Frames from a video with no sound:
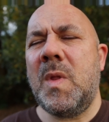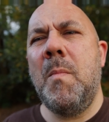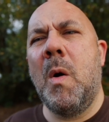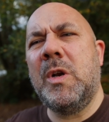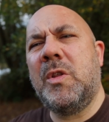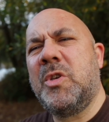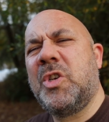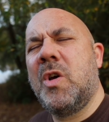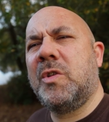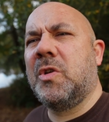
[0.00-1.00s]
I might want to do a
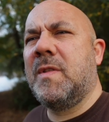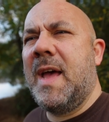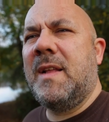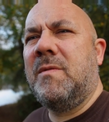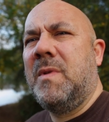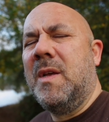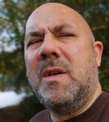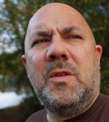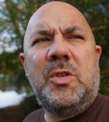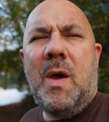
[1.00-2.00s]
search on that and
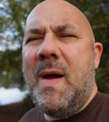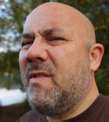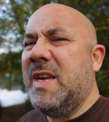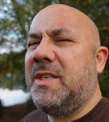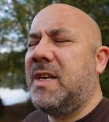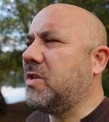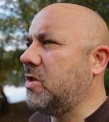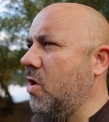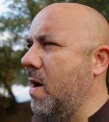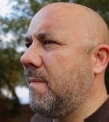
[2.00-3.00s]
show how easy it is
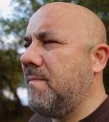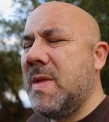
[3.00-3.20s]
to tie.